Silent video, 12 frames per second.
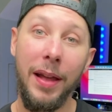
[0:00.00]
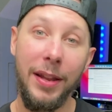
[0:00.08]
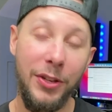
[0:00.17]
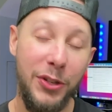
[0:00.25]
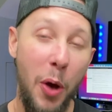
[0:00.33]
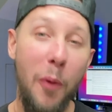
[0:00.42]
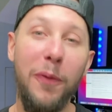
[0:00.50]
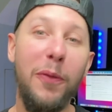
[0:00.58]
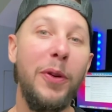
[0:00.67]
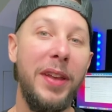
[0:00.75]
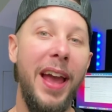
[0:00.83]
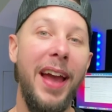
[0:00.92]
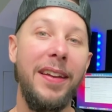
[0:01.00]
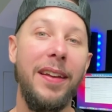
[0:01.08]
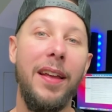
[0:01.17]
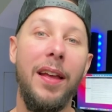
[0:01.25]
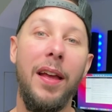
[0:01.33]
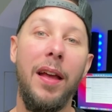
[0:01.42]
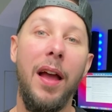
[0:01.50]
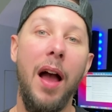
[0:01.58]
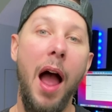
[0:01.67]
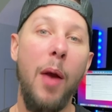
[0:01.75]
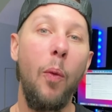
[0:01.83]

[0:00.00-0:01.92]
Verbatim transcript: and don't forget, I